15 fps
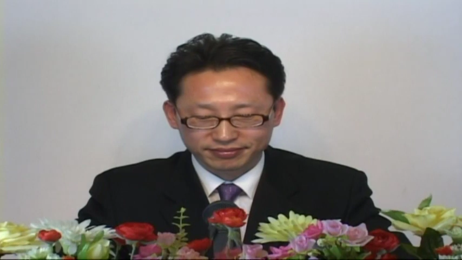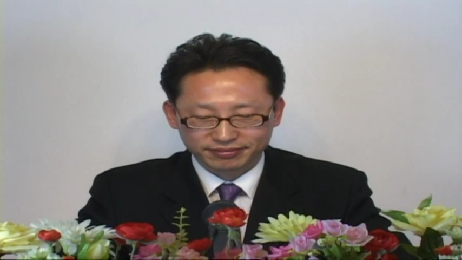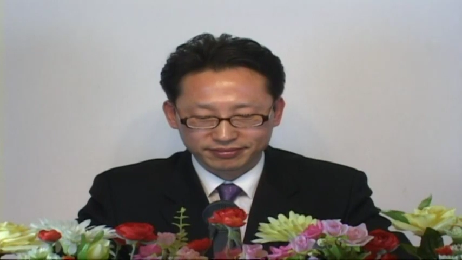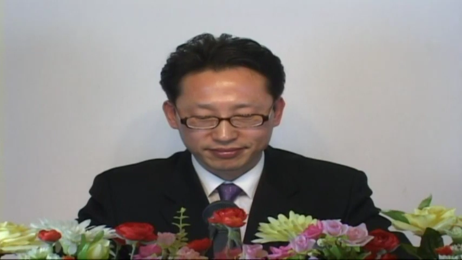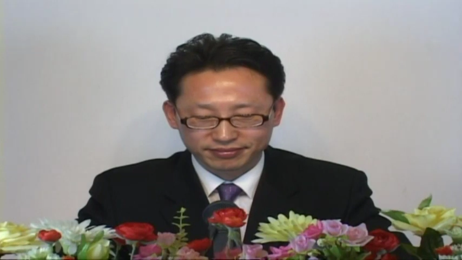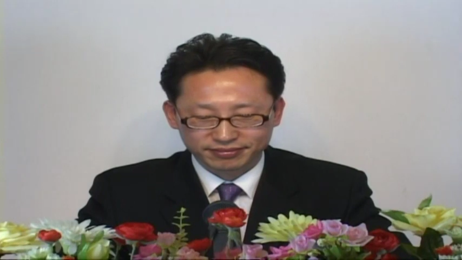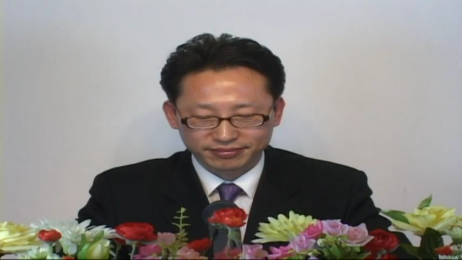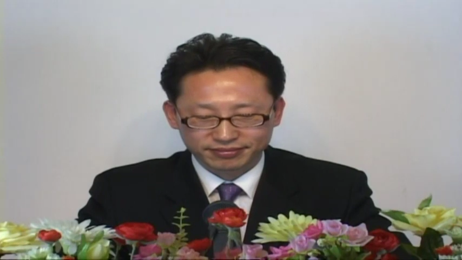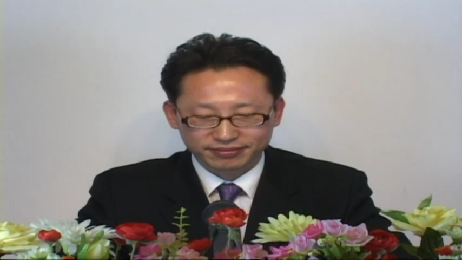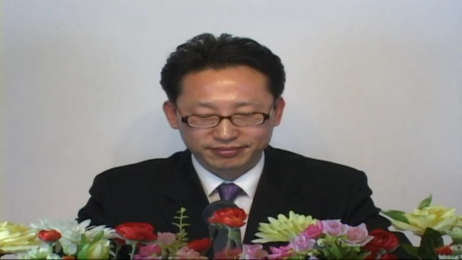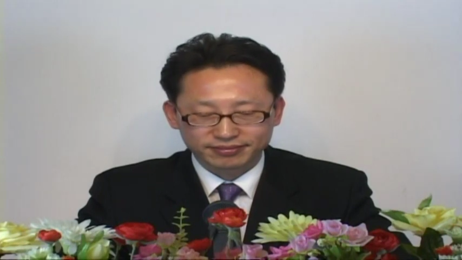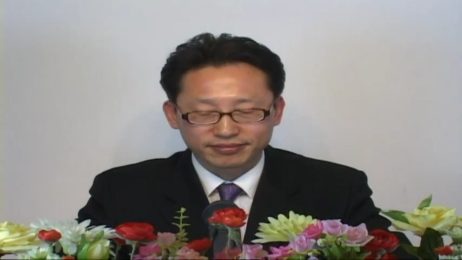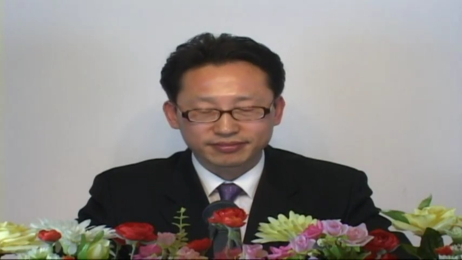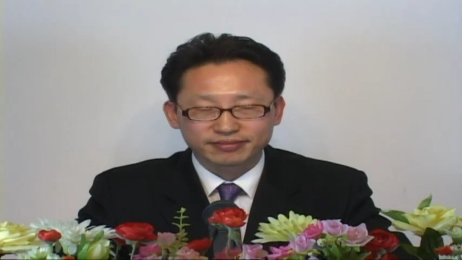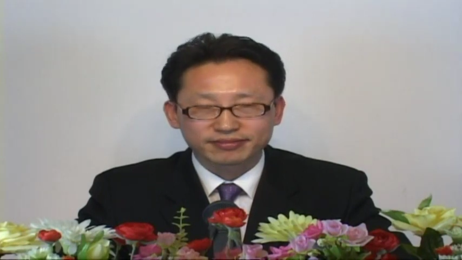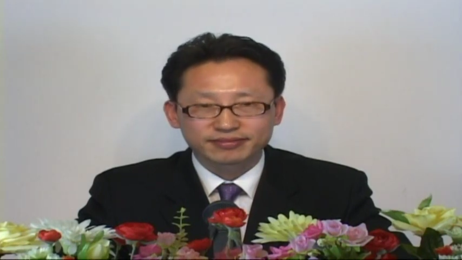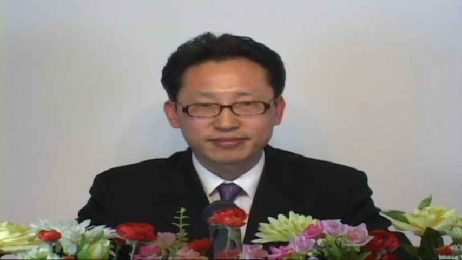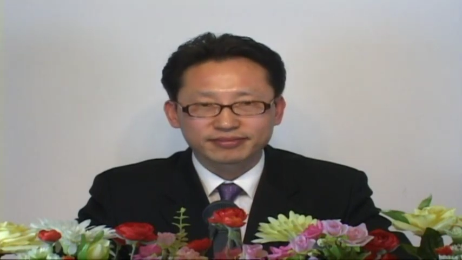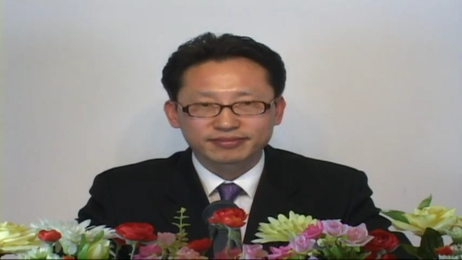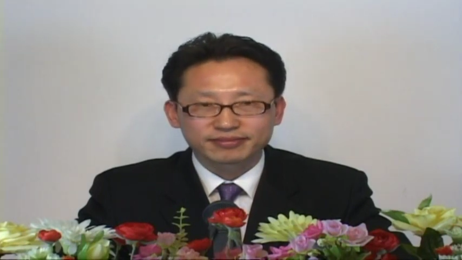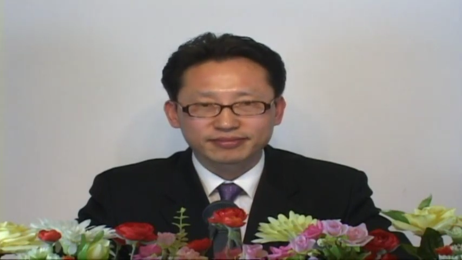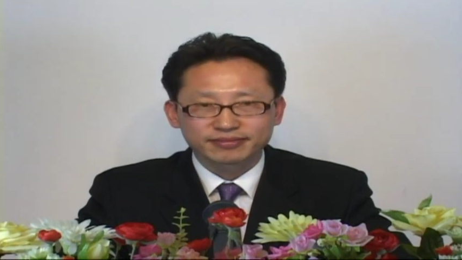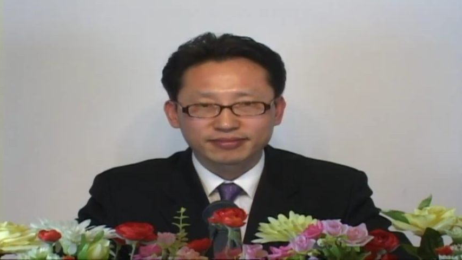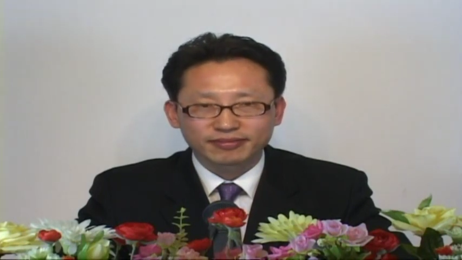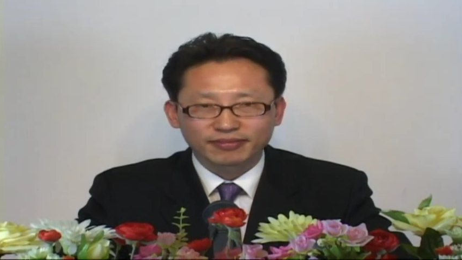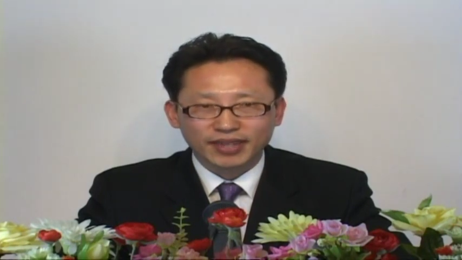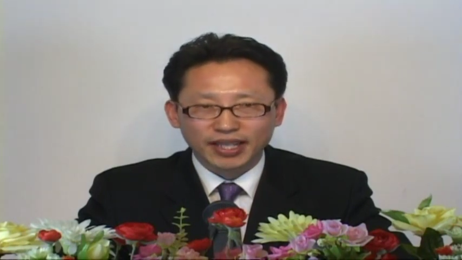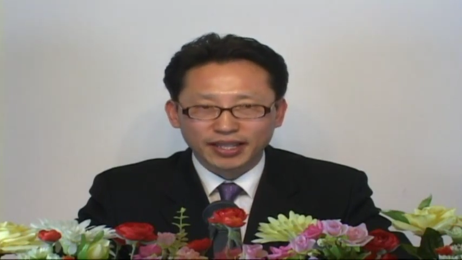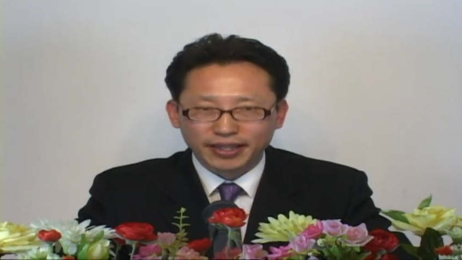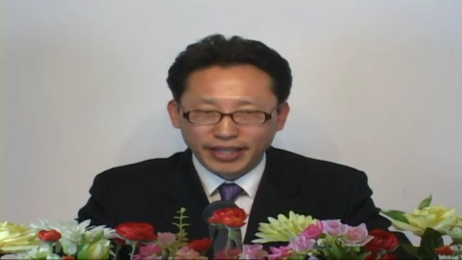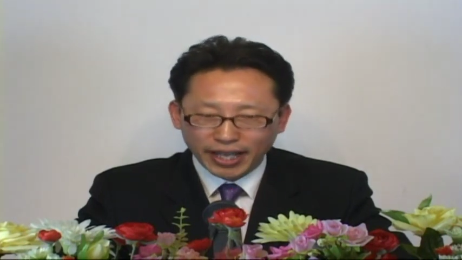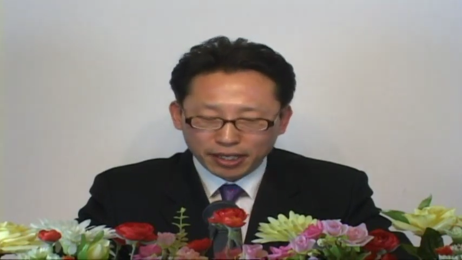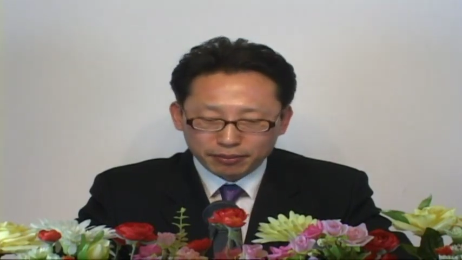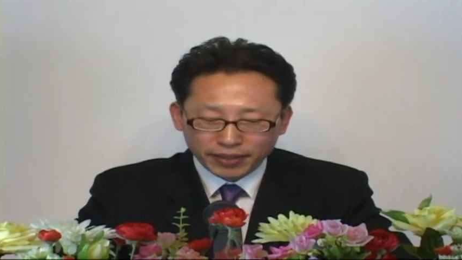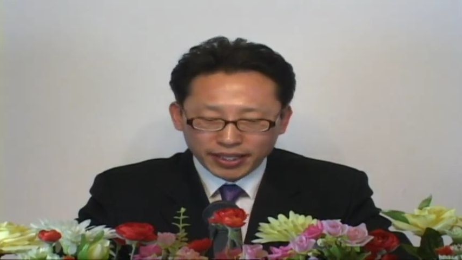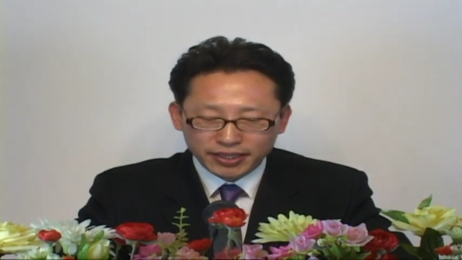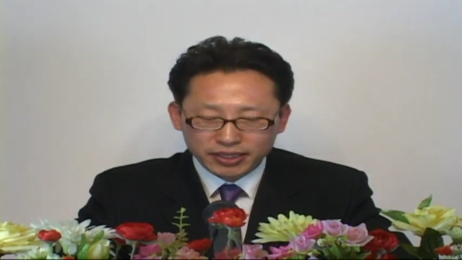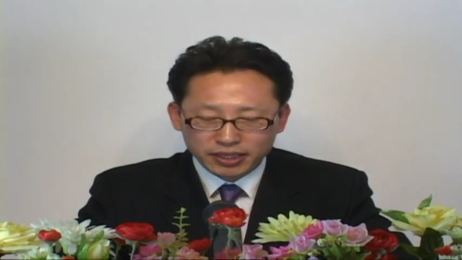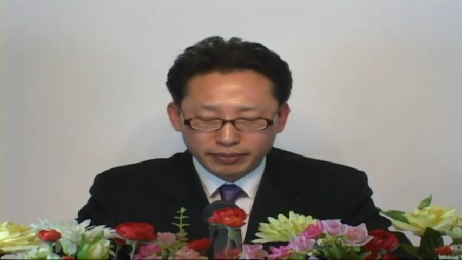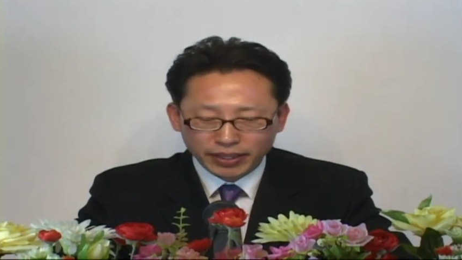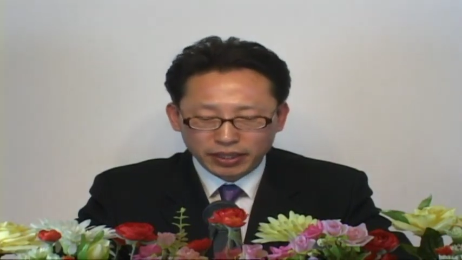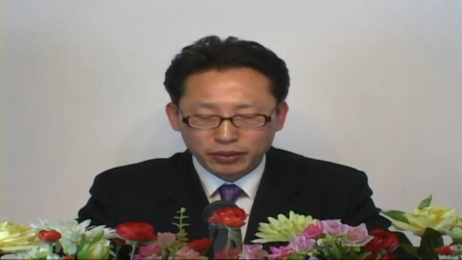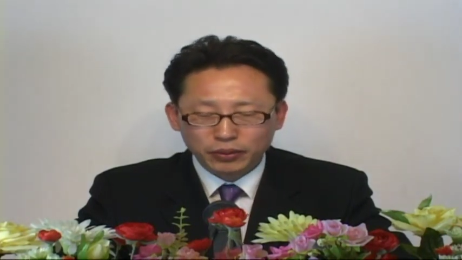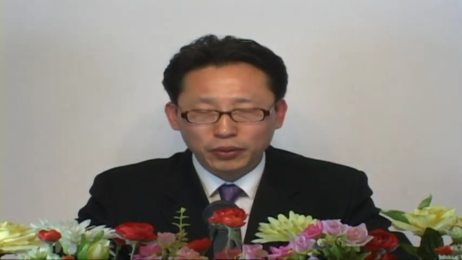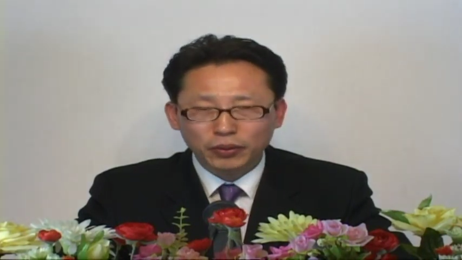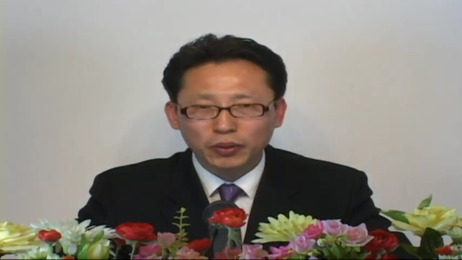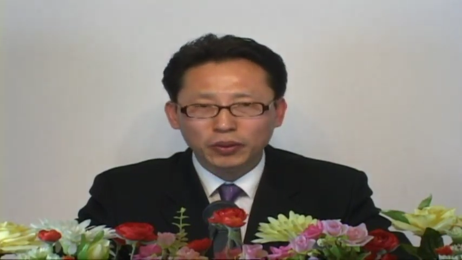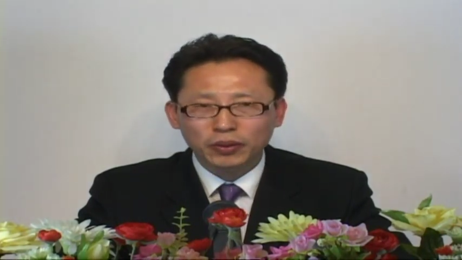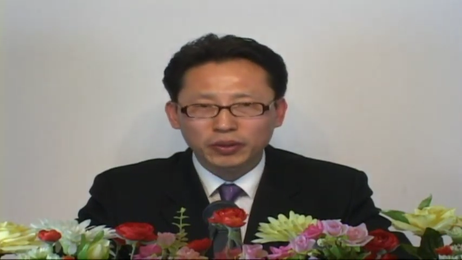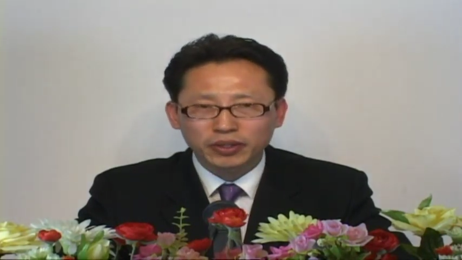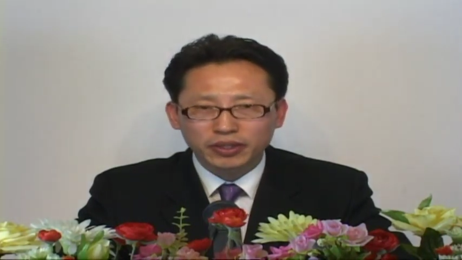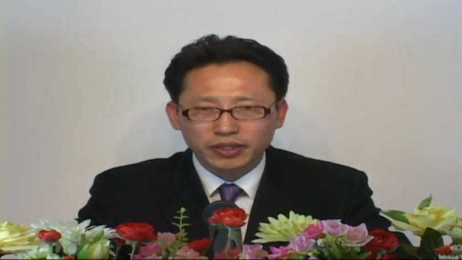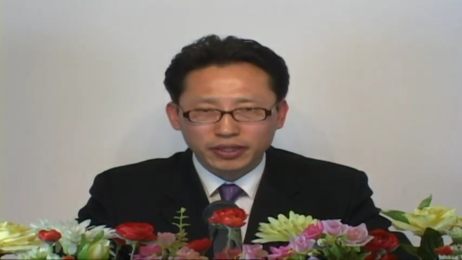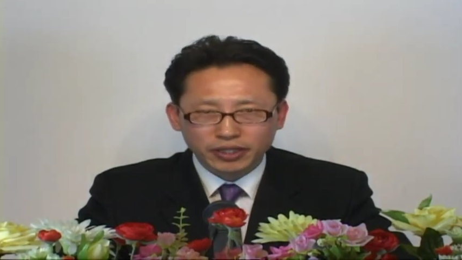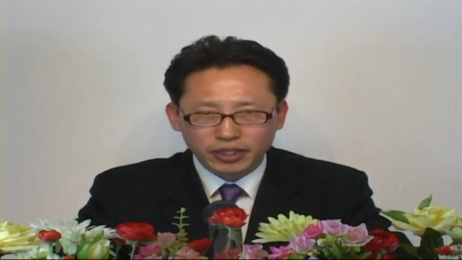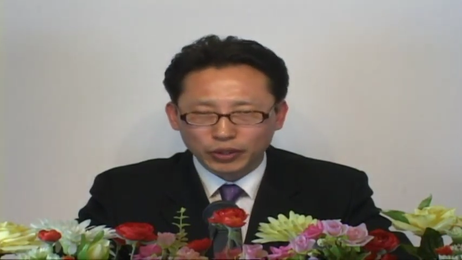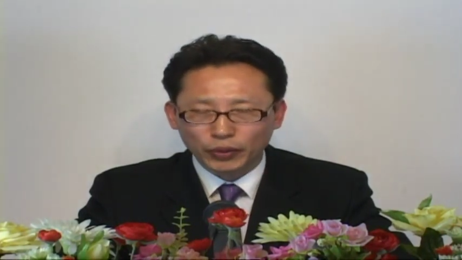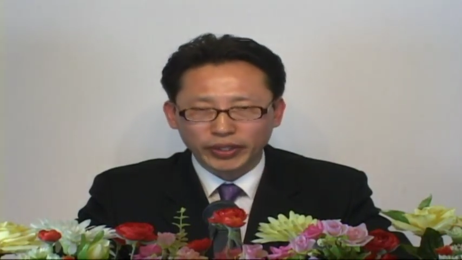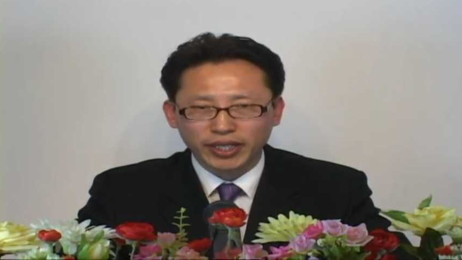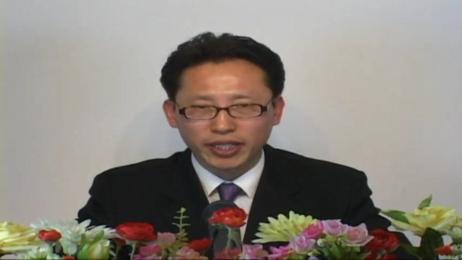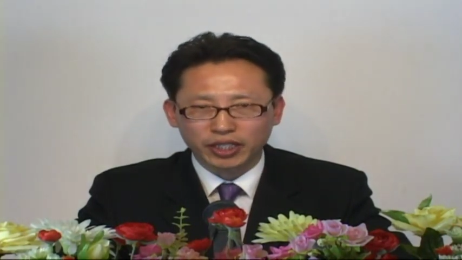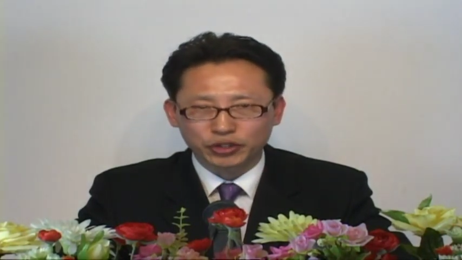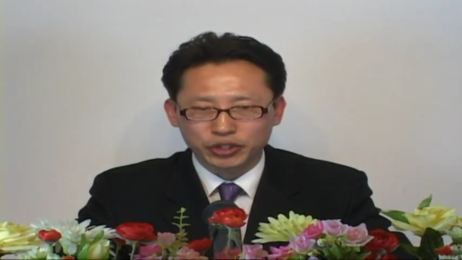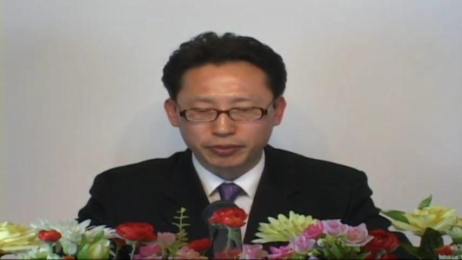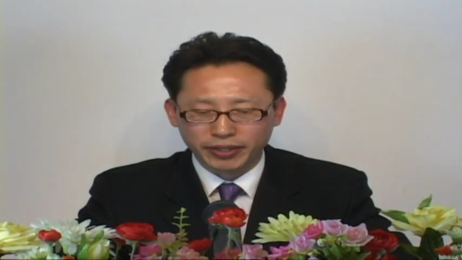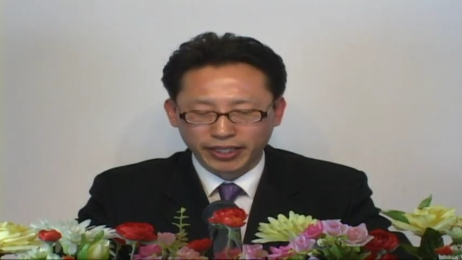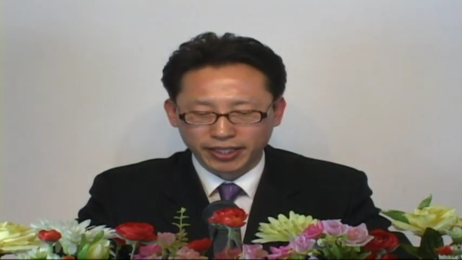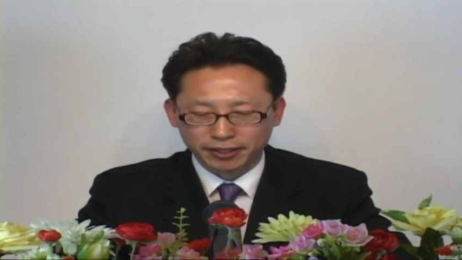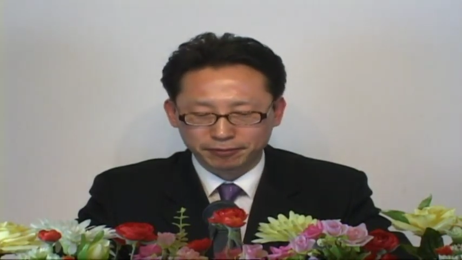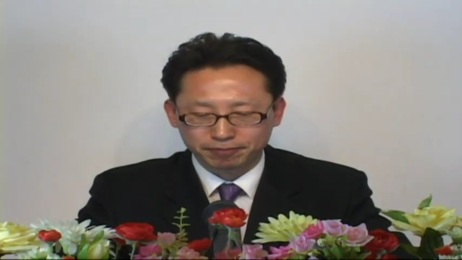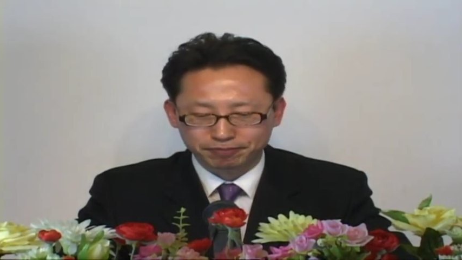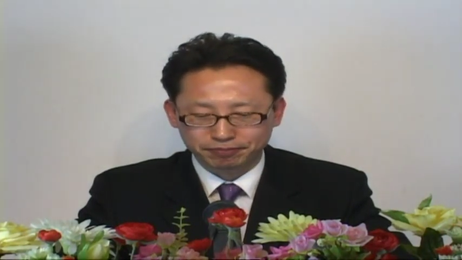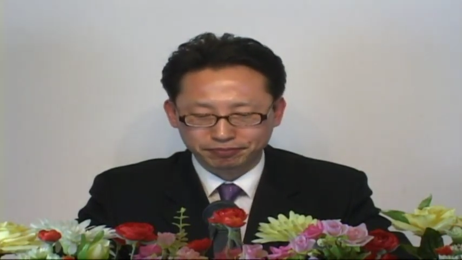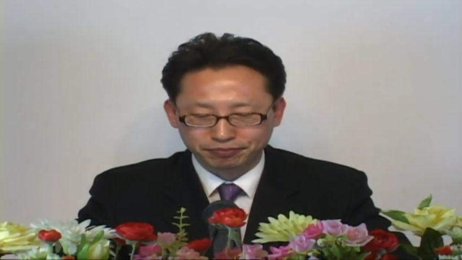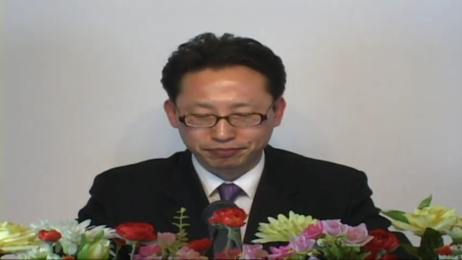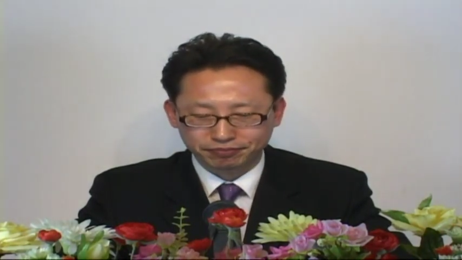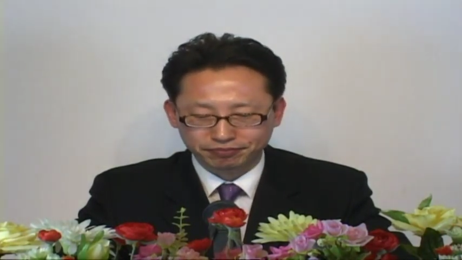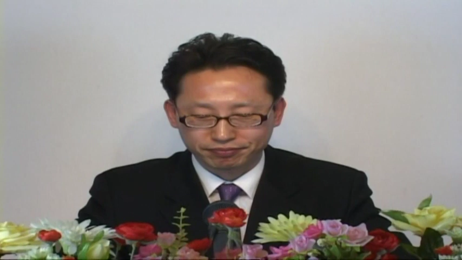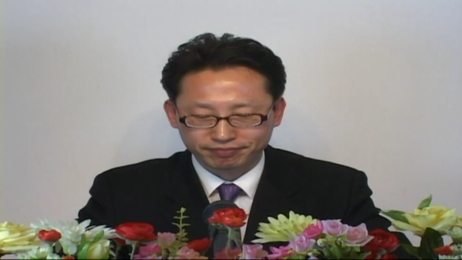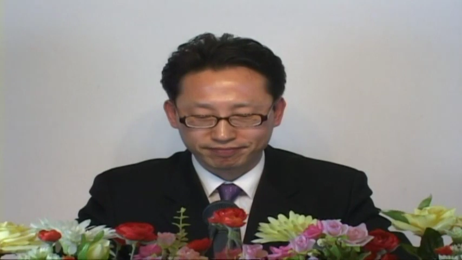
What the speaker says: to God. This was God's miracle.